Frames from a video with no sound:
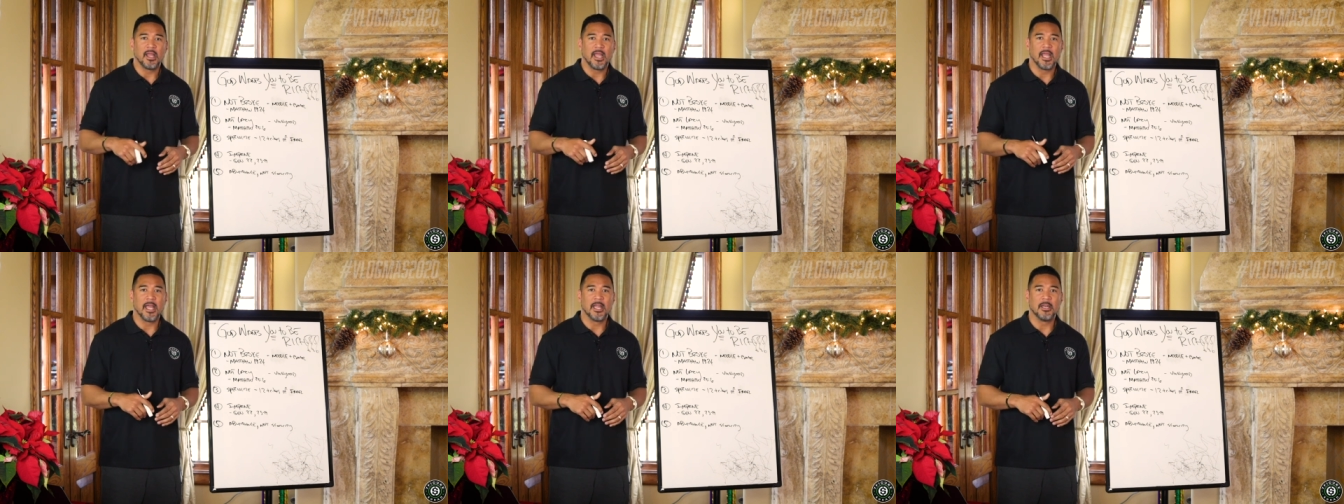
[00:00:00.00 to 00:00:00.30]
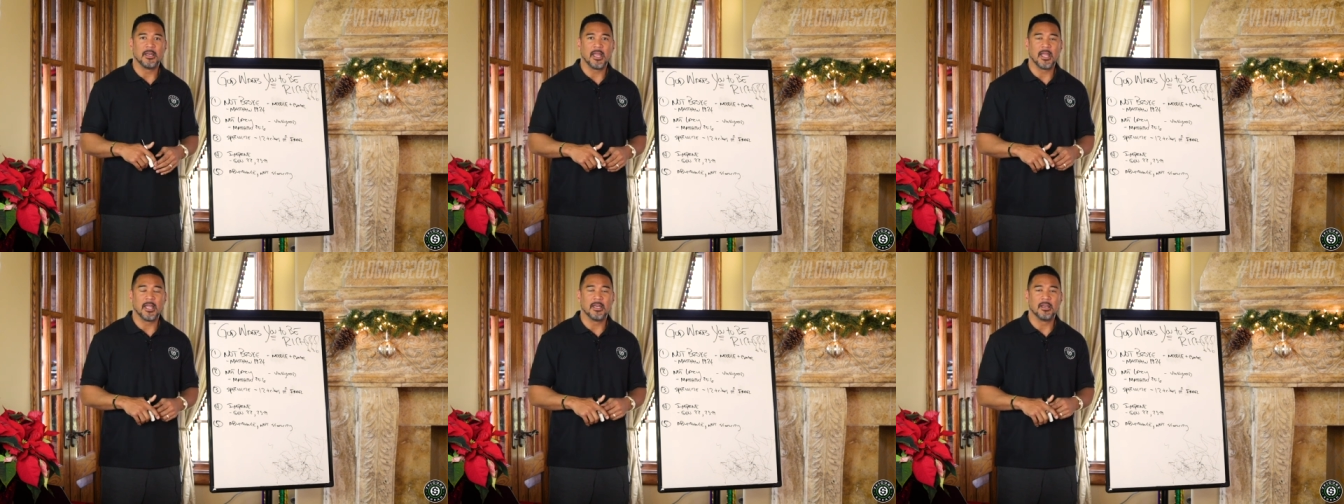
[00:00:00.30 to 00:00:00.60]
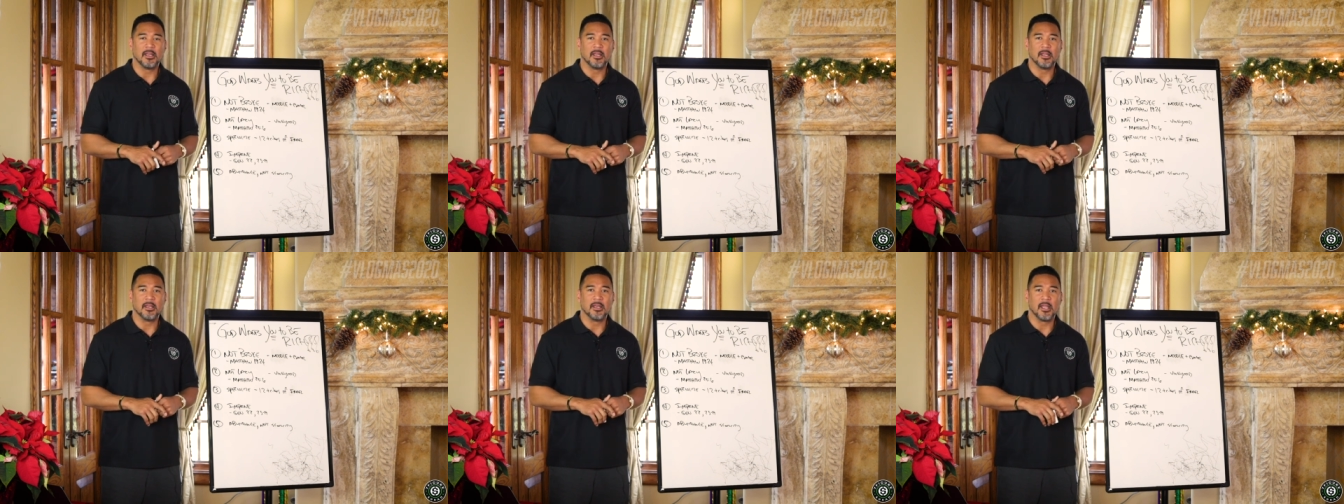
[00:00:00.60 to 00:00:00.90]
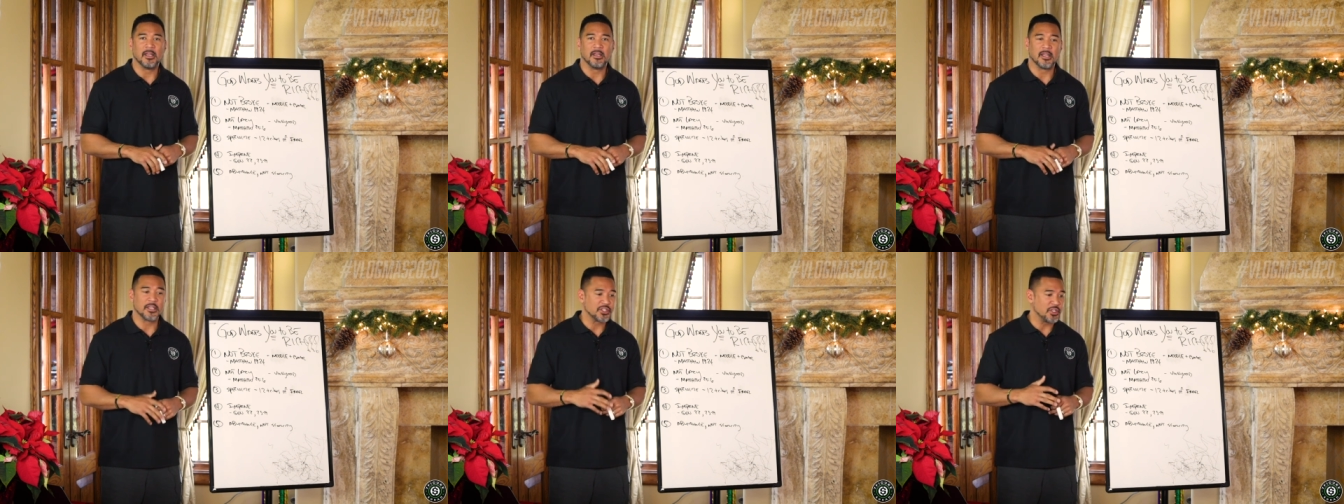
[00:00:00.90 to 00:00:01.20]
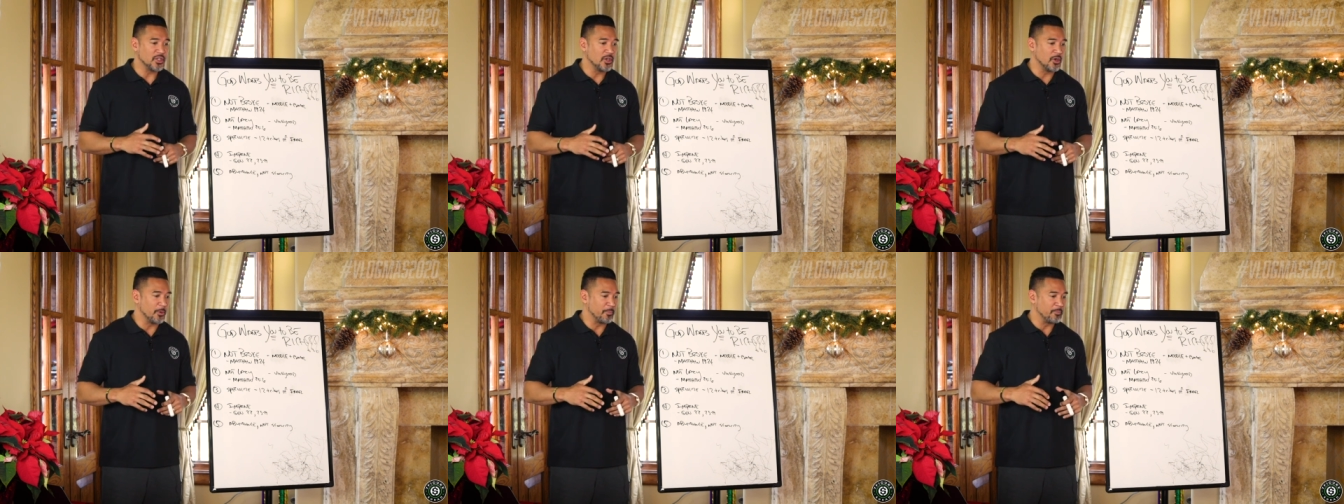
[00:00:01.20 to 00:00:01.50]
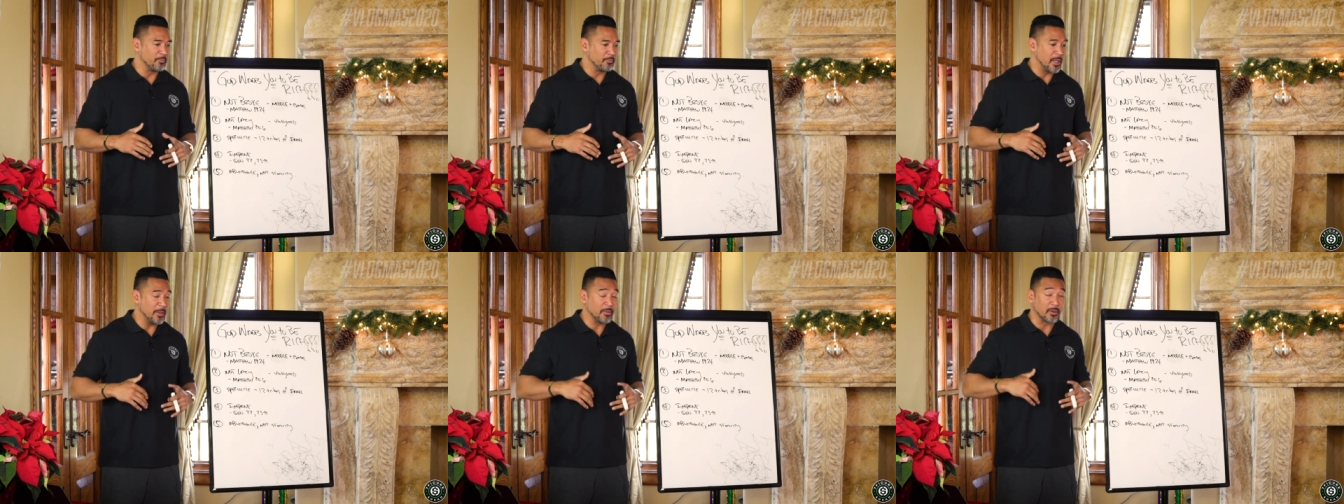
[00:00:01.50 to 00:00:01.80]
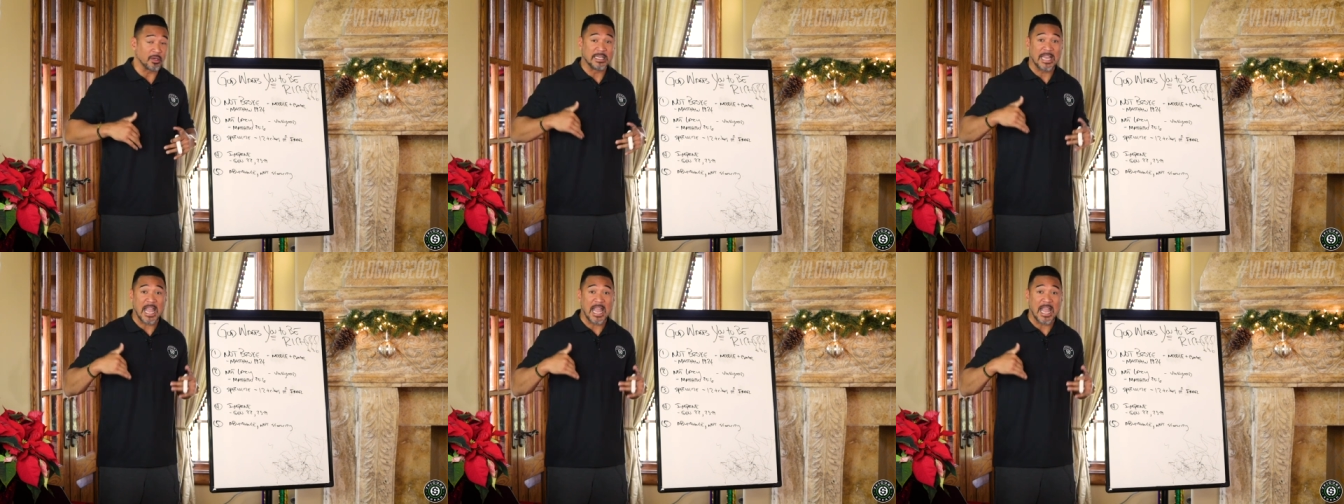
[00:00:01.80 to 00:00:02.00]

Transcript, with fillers: And, and, and, and next you know, people are